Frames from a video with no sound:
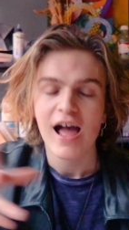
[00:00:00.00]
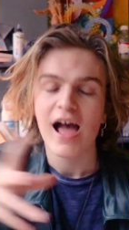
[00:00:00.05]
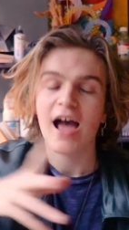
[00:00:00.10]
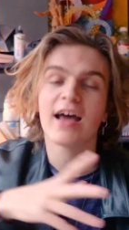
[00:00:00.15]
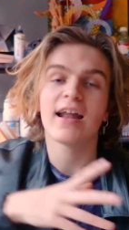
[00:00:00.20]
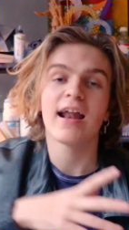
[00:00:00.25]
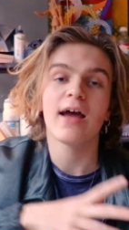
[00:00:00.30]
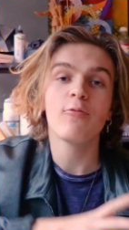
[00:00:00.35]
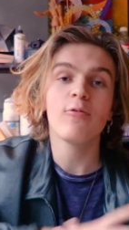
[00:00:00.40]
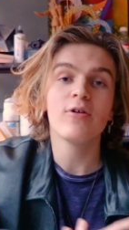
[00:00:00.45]

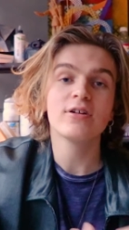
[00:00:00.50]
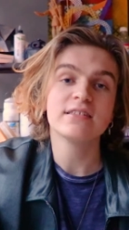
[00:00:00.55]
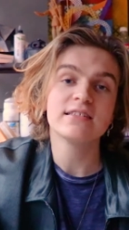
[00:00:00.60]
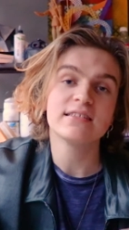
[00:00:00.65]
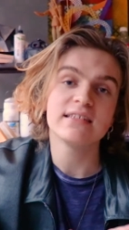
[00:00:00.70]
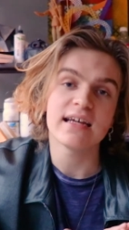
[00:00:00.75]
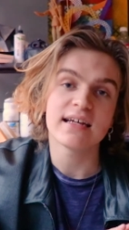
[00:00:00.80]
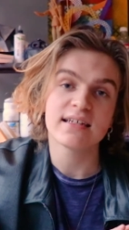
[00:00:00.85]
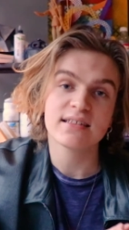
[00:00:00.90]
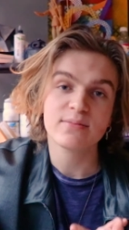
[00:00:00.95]
and I wanted
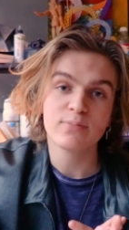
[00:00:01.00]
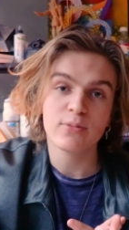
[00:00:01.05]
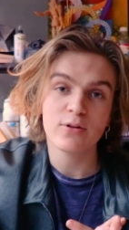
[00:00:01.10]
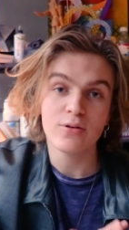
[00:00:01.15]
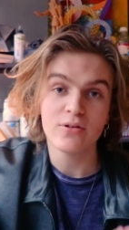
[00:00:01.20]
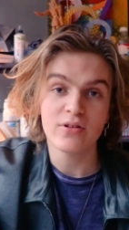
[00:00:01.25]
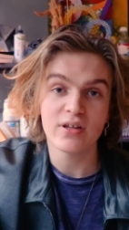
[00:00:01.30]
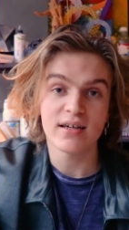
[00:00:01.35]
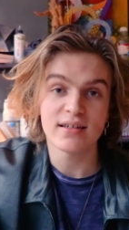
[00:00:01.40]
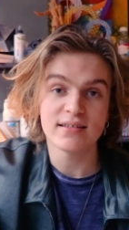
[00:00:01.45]
to
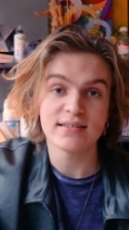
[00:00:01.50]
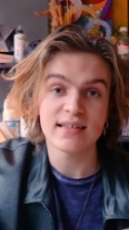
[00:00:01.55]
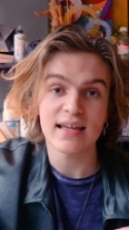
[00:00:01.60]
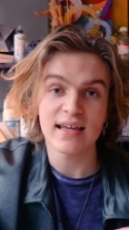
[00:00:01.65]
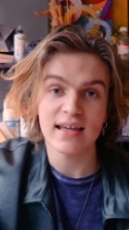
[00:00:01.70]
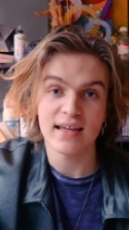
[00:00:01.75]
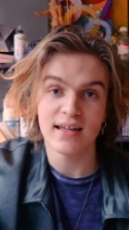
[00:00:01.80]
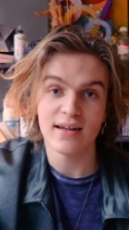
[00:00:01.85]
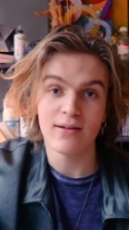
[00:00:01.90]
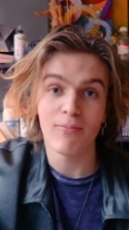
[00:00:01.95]
explore this
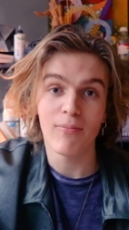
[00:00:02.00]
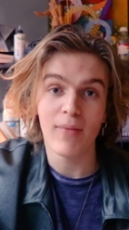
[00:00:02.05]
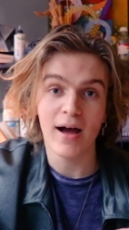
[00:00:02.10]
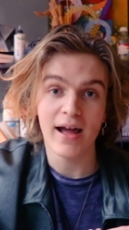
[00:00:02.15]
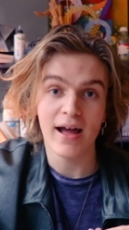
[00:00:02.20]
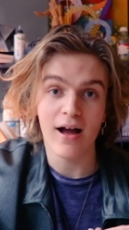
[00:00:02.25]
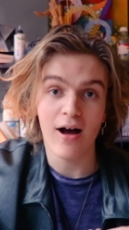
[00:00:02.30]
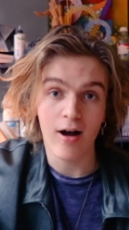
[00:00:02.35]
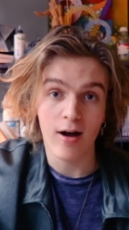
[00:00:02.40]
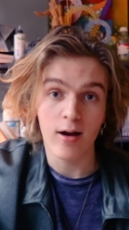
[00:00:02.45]
in
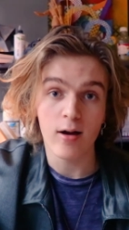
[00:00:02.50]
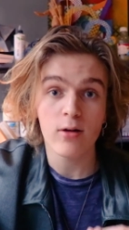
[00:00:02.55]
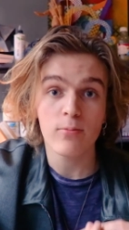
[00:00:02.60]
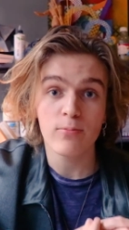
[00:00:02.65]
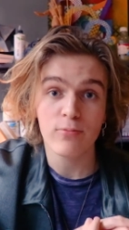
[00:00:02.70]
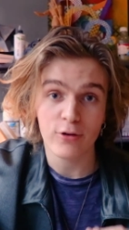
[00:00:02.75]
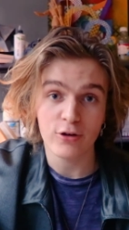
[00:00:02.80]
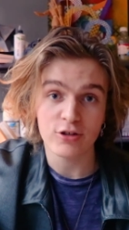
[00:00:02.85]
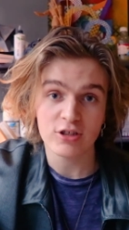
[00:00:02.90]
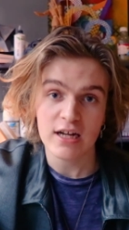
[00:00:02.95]
my
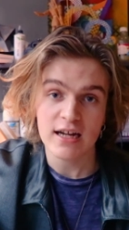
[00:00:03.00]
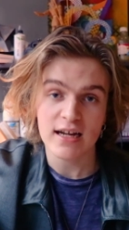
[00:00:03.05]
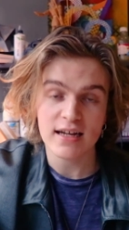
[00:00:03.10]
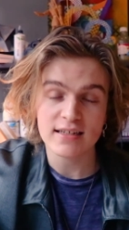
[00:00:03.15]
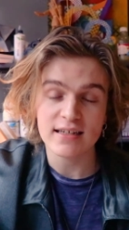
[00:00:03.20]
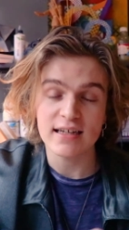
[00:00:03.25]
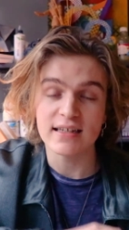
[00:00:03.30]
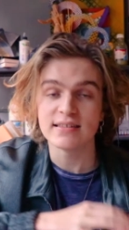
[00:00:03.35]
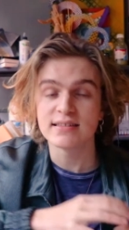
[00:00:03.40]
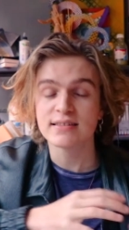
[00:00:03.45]
art
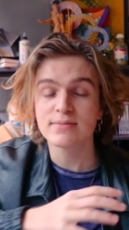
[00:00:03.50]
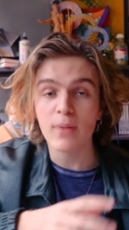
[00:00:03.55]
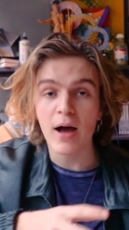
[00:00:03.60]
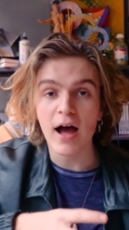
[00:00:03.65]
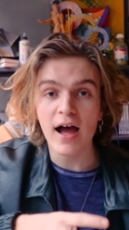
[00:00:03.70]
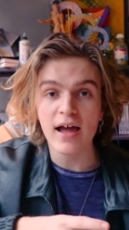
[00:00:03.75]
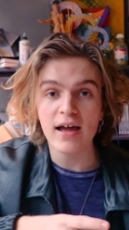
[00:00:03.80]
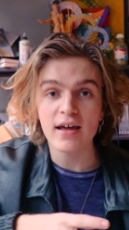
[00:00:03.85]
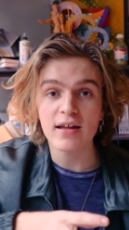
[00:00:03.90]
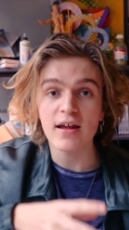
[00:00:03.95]
project,
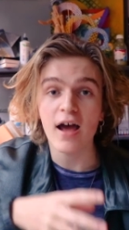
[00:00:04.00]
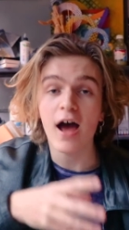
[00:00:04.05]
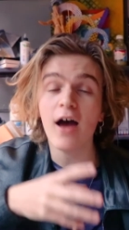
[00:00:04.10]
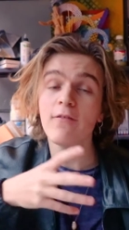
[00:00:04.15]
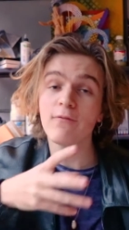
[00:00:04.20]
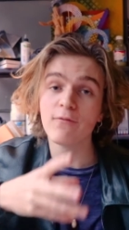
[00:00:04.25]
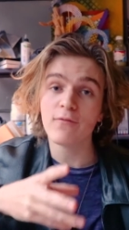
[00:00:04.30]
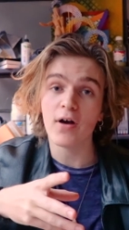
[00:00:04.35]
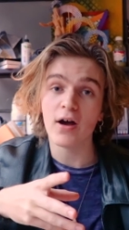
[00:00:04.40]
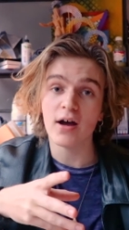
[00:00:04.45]
inspired
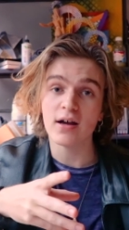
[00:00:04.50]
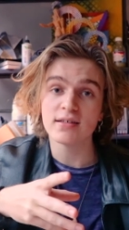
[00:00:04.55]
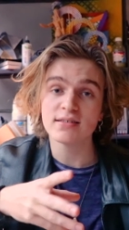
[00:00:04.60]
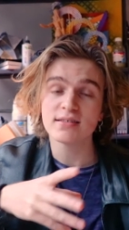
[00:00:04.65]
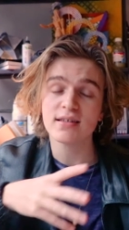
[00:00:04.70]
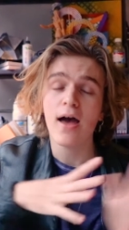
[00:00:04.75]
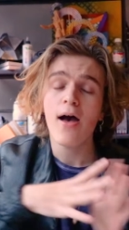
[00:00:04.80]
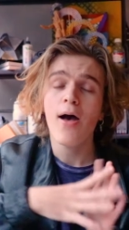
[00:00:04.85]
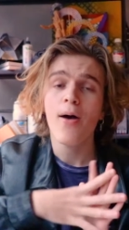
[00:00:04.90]
at first